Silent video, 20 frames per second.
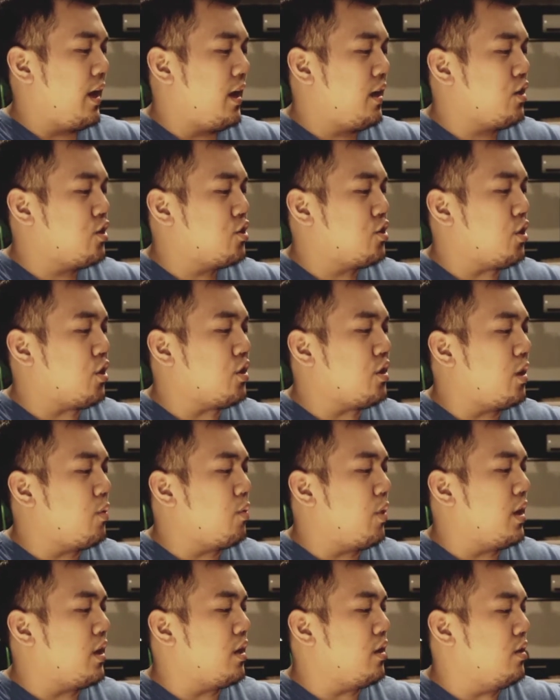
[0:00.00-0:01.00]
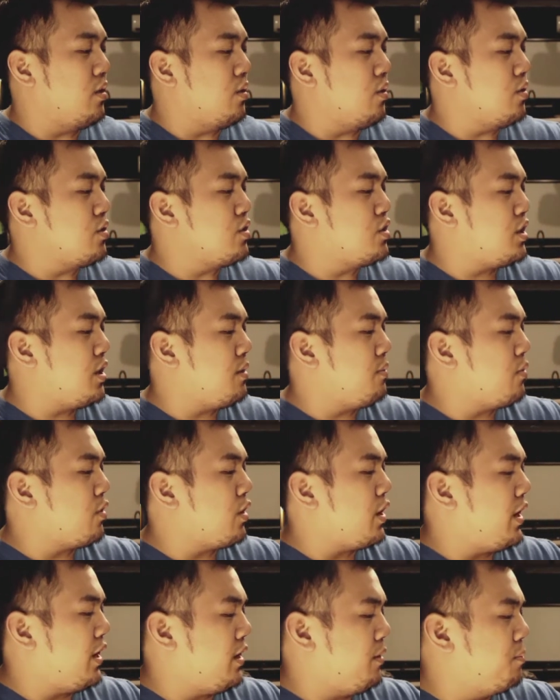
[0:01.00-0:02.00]
Air Jordan one Low, Gym
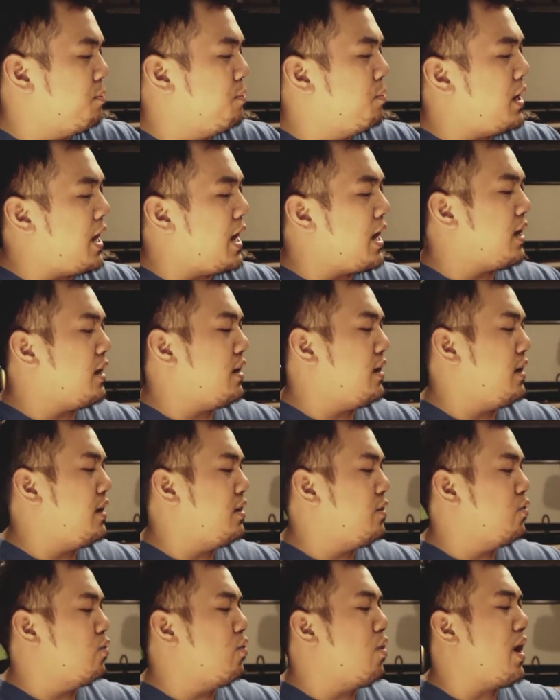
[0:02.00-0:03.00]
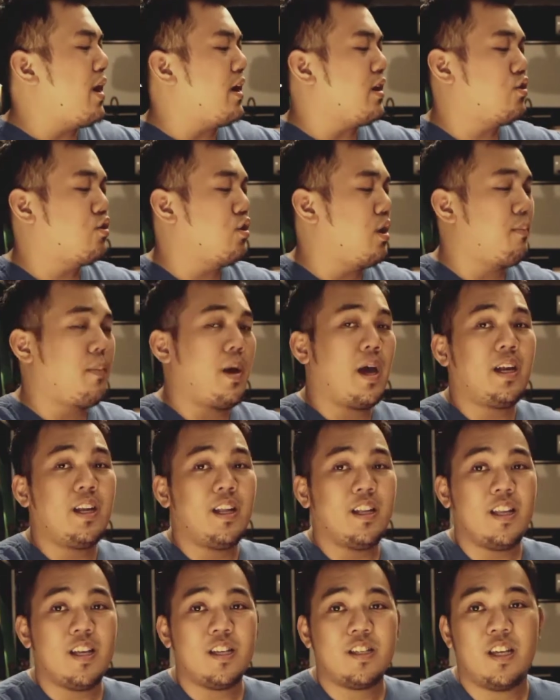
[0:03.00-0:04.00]
Red, Black and White. So,
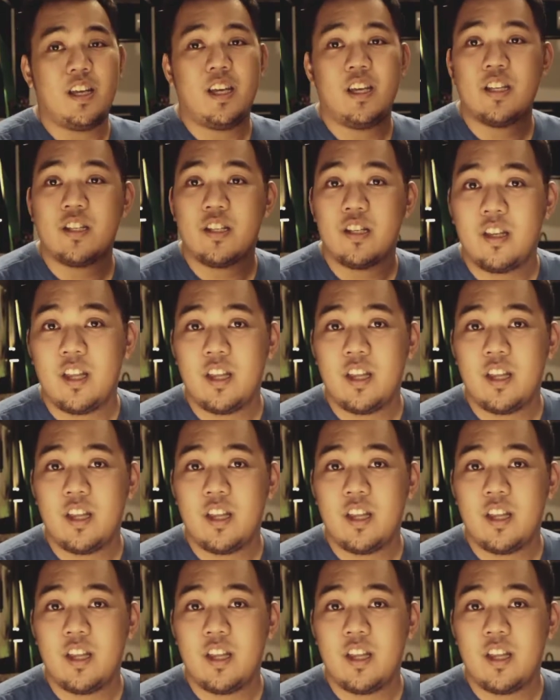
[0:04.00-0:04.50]
apparently, this is